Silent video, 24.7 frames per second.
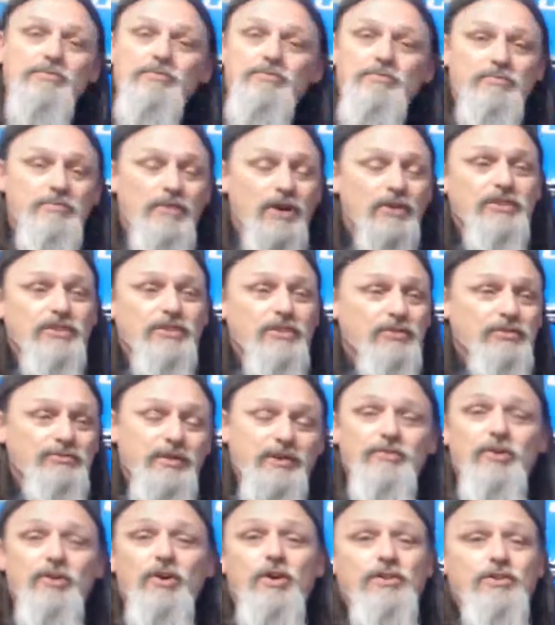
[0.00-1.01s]
most of those
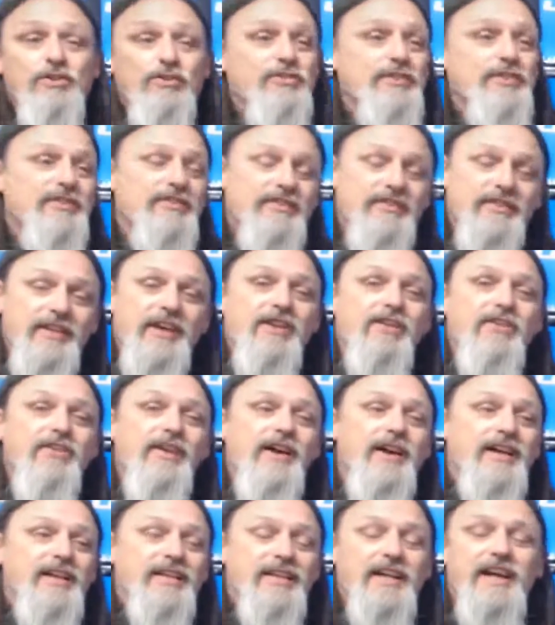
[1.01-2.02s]
people are using their
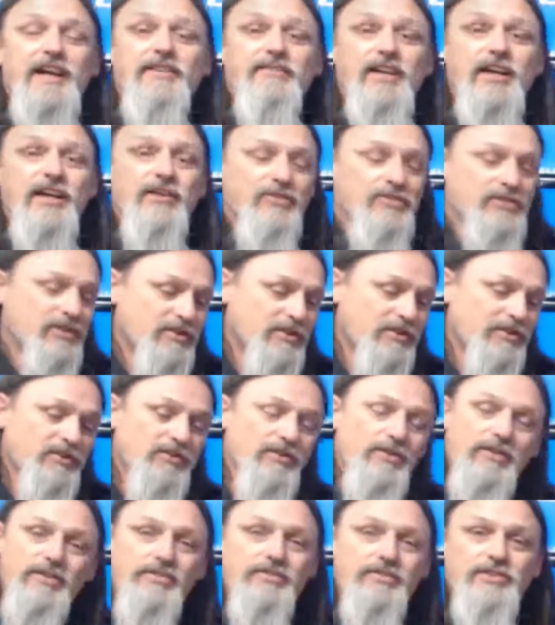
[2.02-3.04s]
native language. So you're
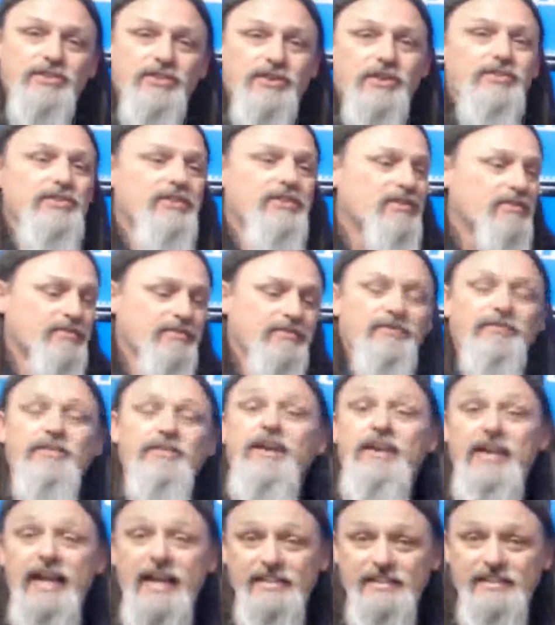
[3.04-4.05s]
doing their search,
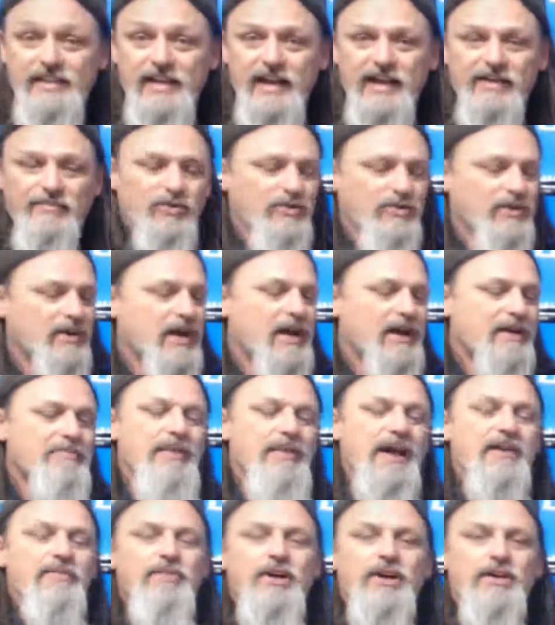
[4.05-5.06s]
example,
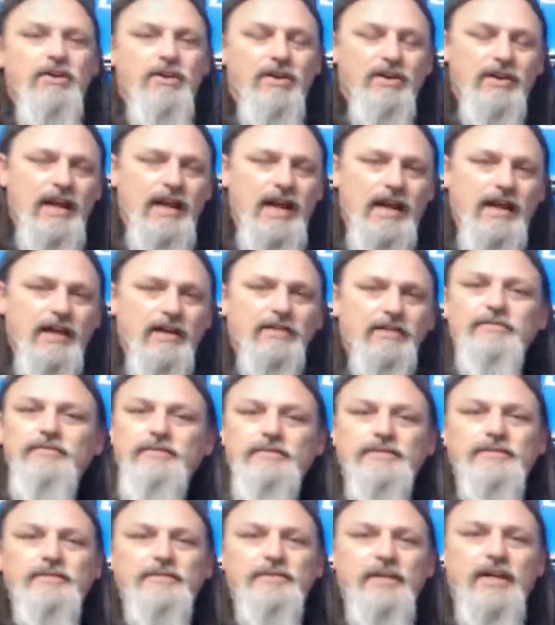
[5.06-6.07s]
make money online,
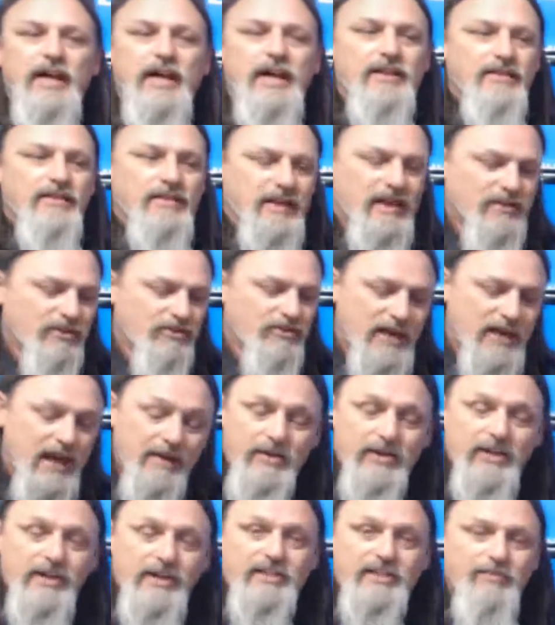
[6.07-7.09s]
and they're
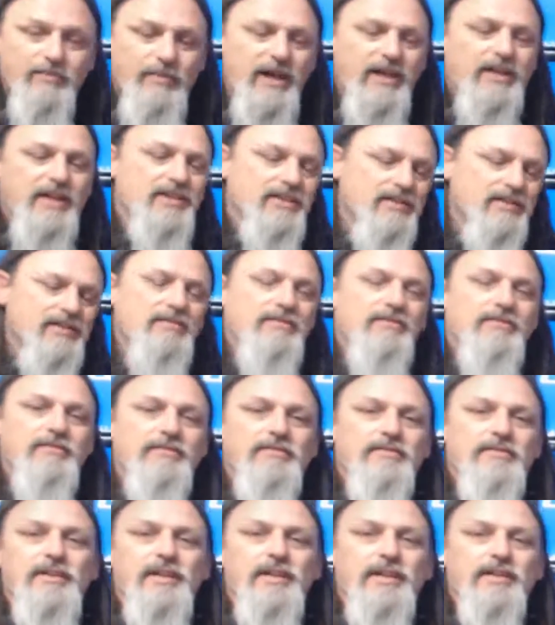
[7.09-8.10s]
typing it in Spanish,
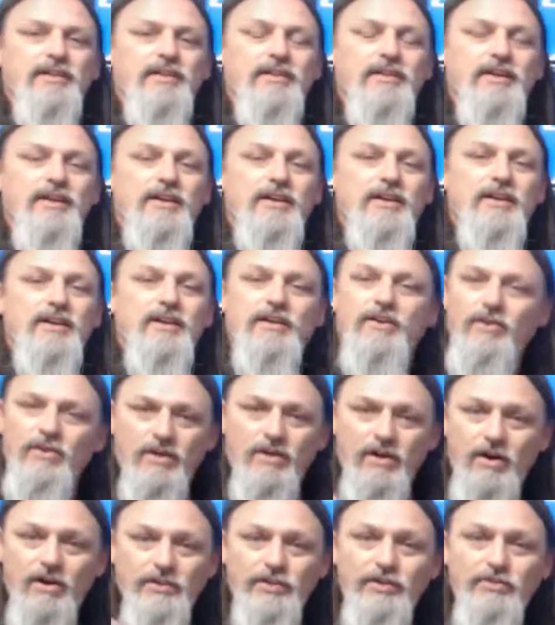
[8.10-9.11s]
hitting it.
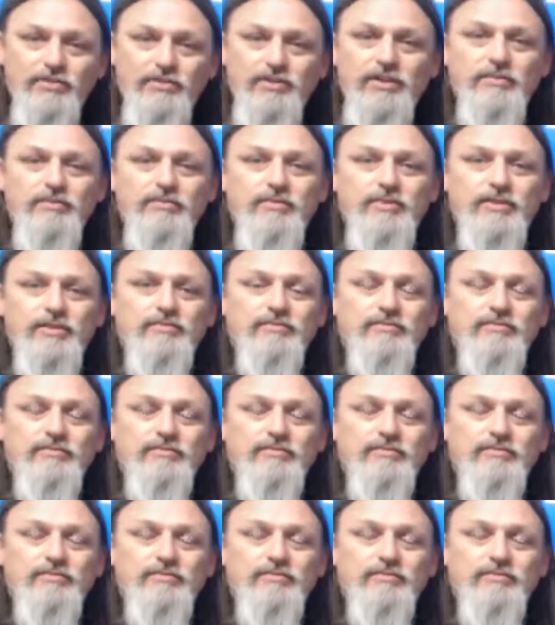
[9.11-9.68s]
Or on YouTube,